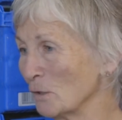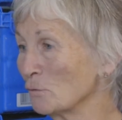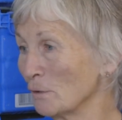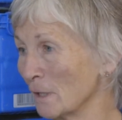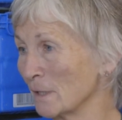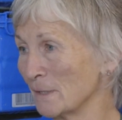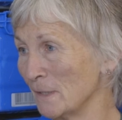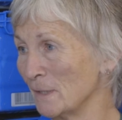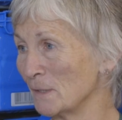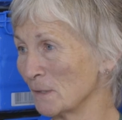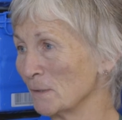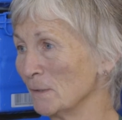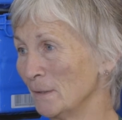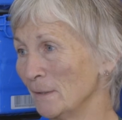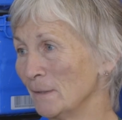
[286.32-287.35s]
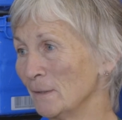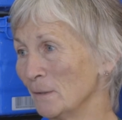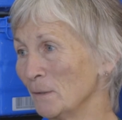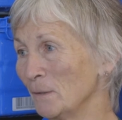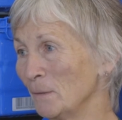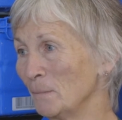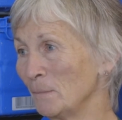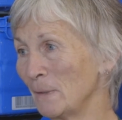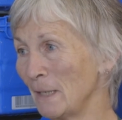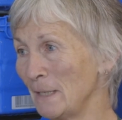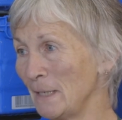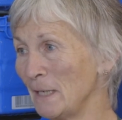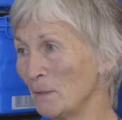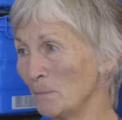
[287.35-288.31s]
a crisis,
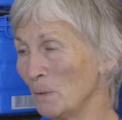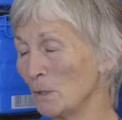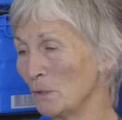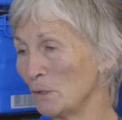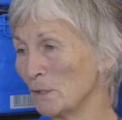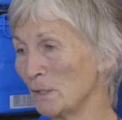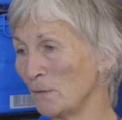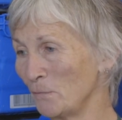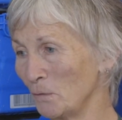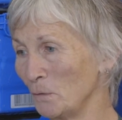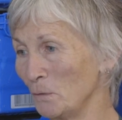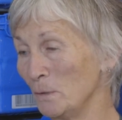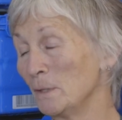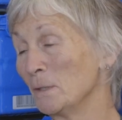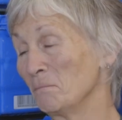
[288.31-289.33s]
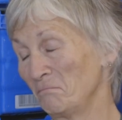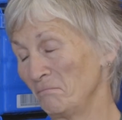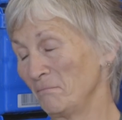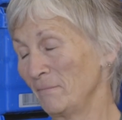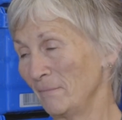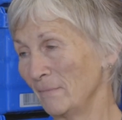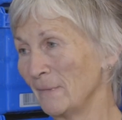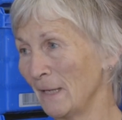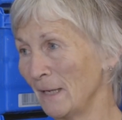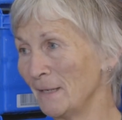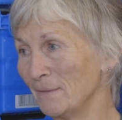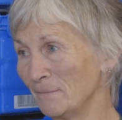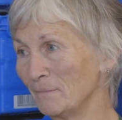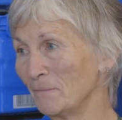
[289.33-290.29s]
they need emergency food,
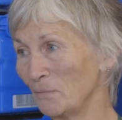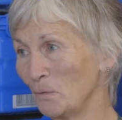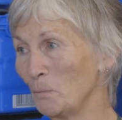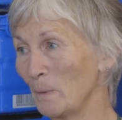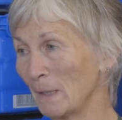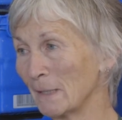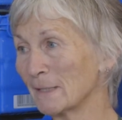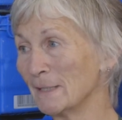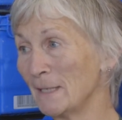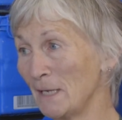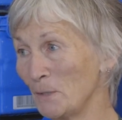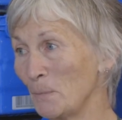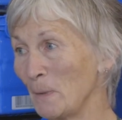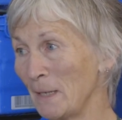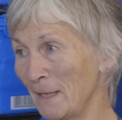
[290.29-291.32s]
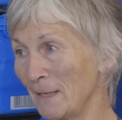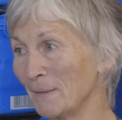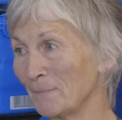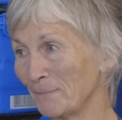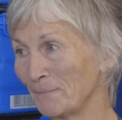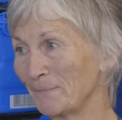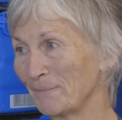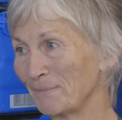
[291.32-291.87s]
then food banks need to be here.